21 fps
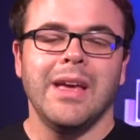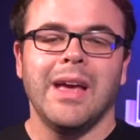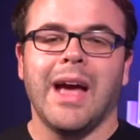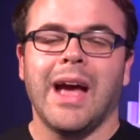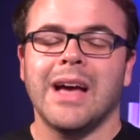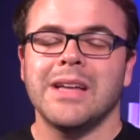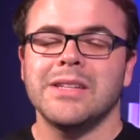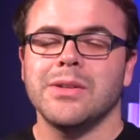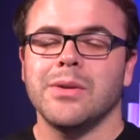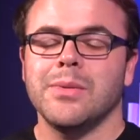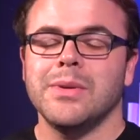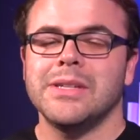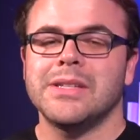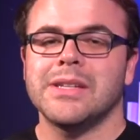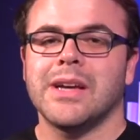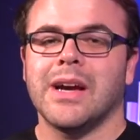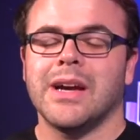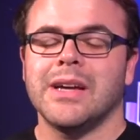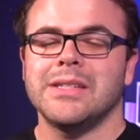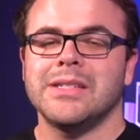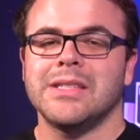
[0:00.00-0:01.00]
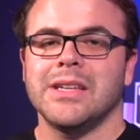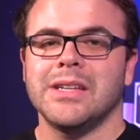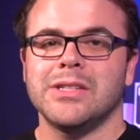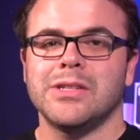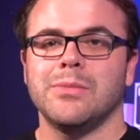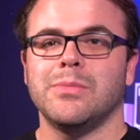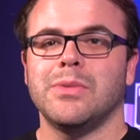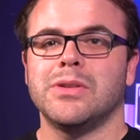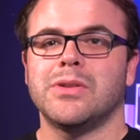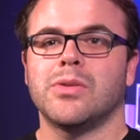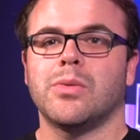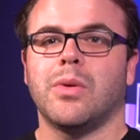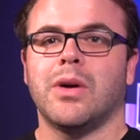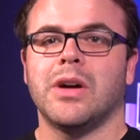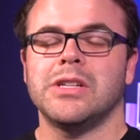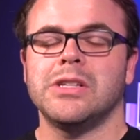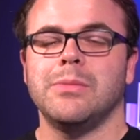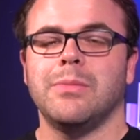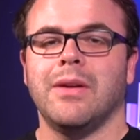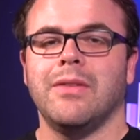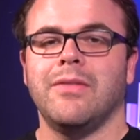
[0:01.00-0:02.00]
As always, guys, thanks so much for
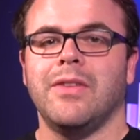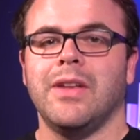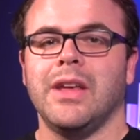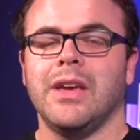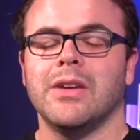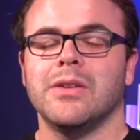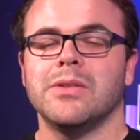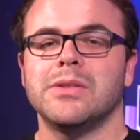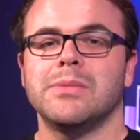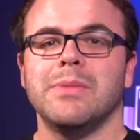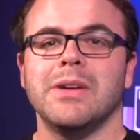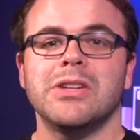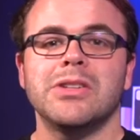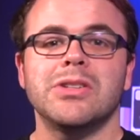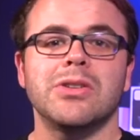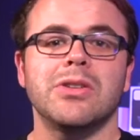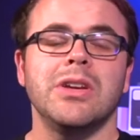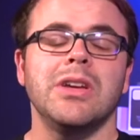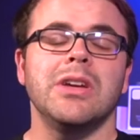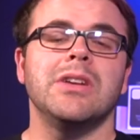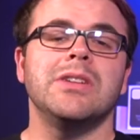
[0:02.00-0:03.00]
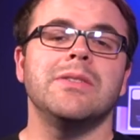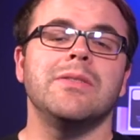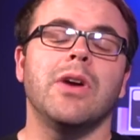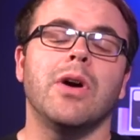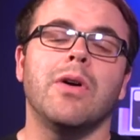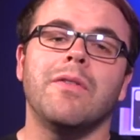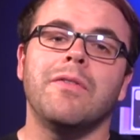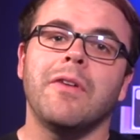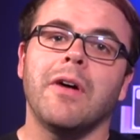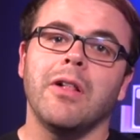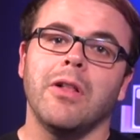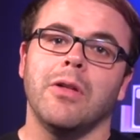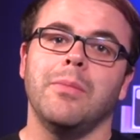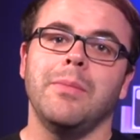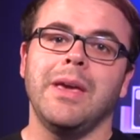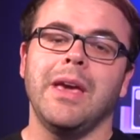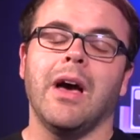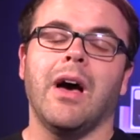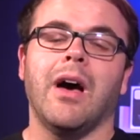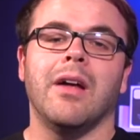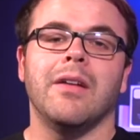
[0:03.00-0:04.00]
watching my videos. Make sure you go follow
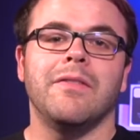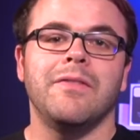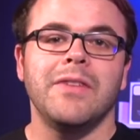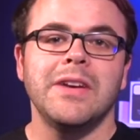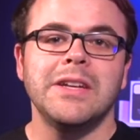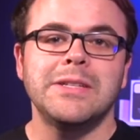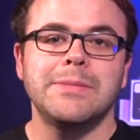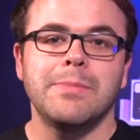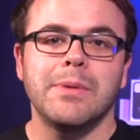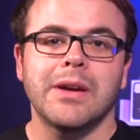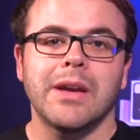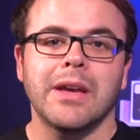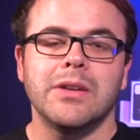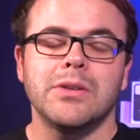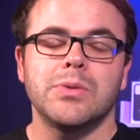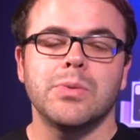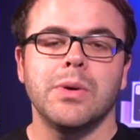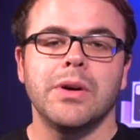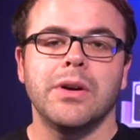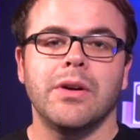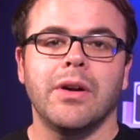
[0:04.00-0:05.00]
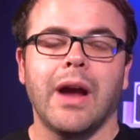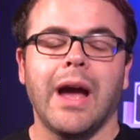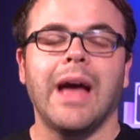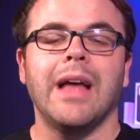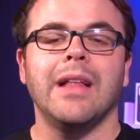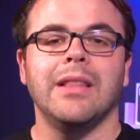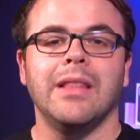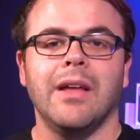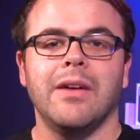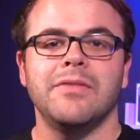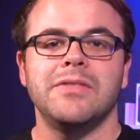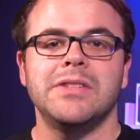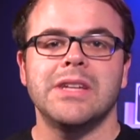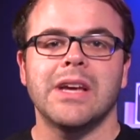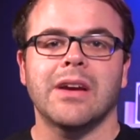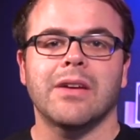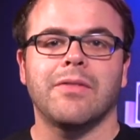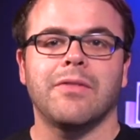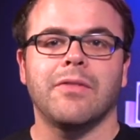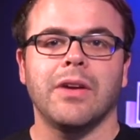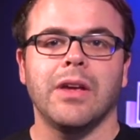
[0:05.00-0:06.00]
me on Facebook and Twitter at
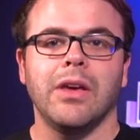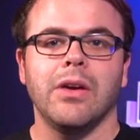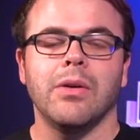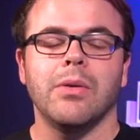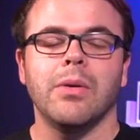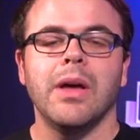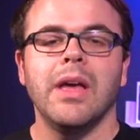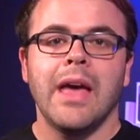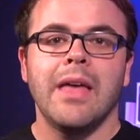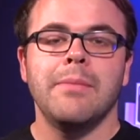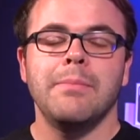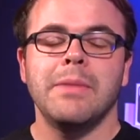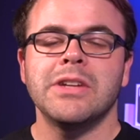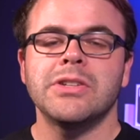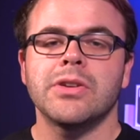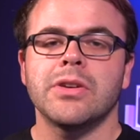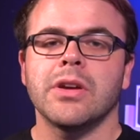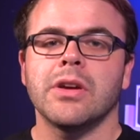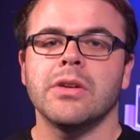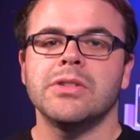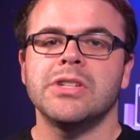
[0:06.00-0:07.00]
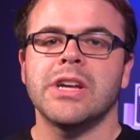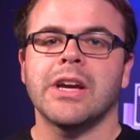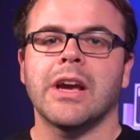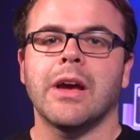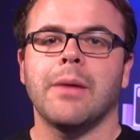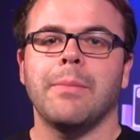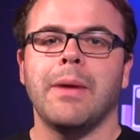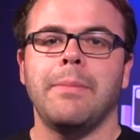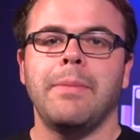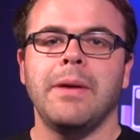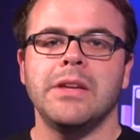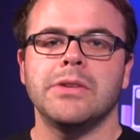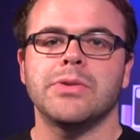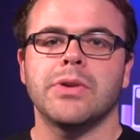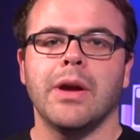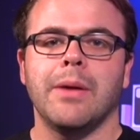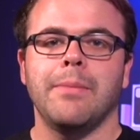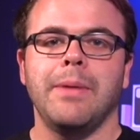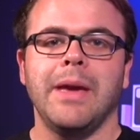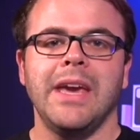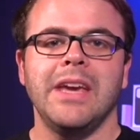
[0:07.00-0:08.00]
LoveTech4You, and make sure to go check out my
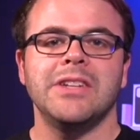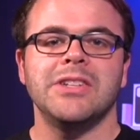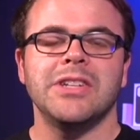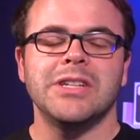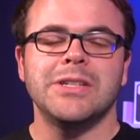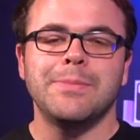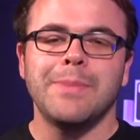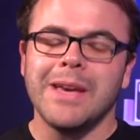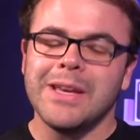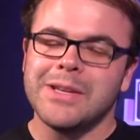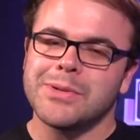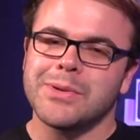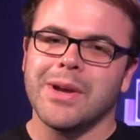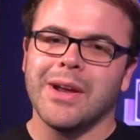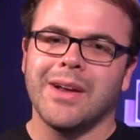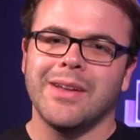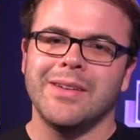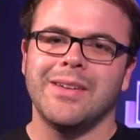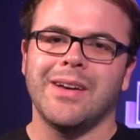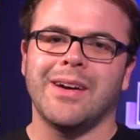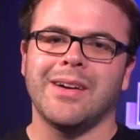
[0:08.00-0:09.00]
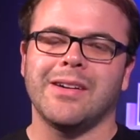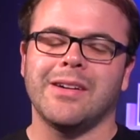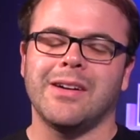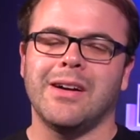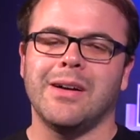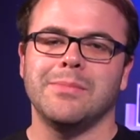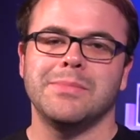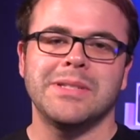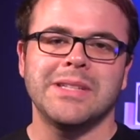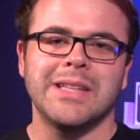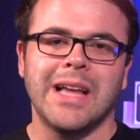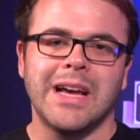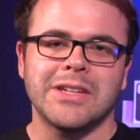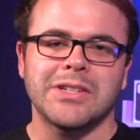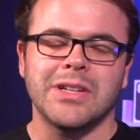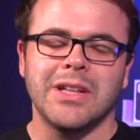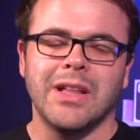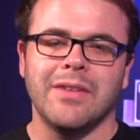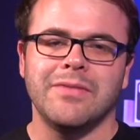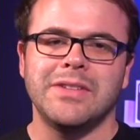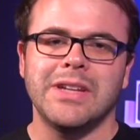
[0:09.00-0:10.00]
Patreon page. It's
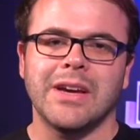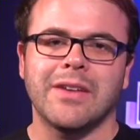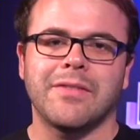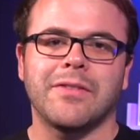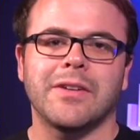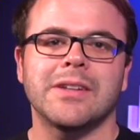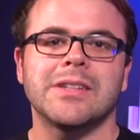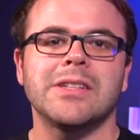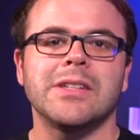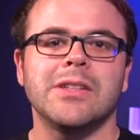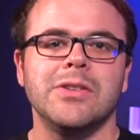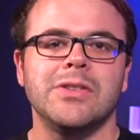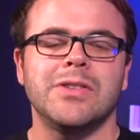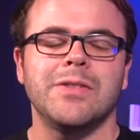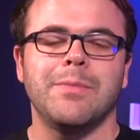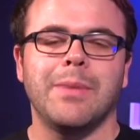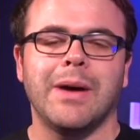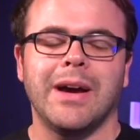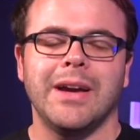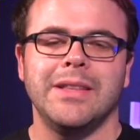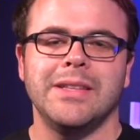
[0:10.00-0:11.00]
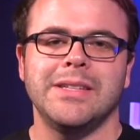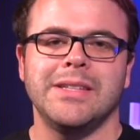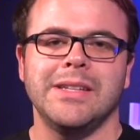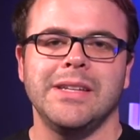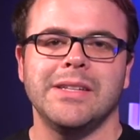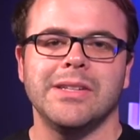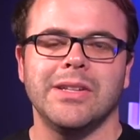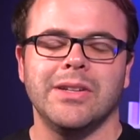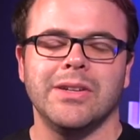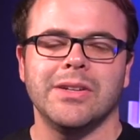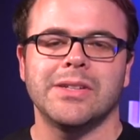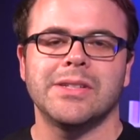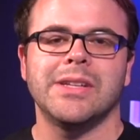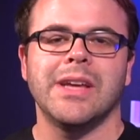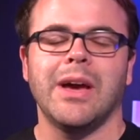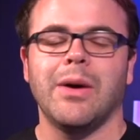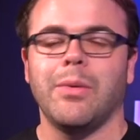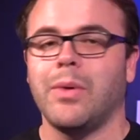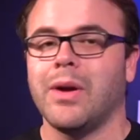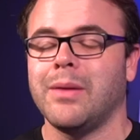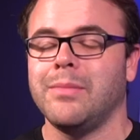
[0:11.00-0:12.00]
patreon.com/LoveTech for exclusive behind-the-scenes looks
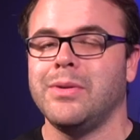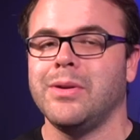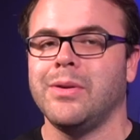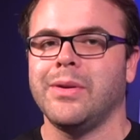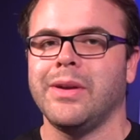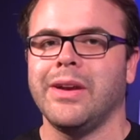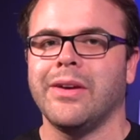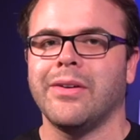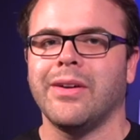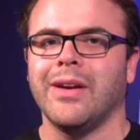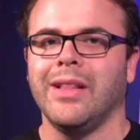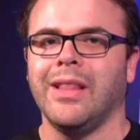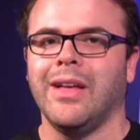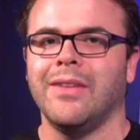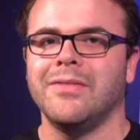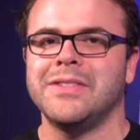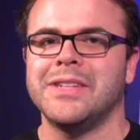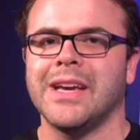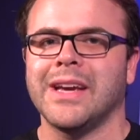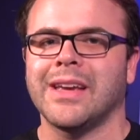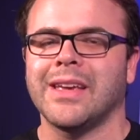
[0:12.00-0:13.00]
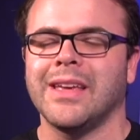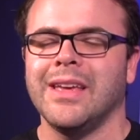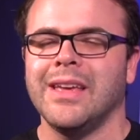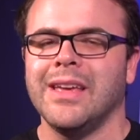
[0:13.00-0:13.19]
at what I'm doing here at LoveTech.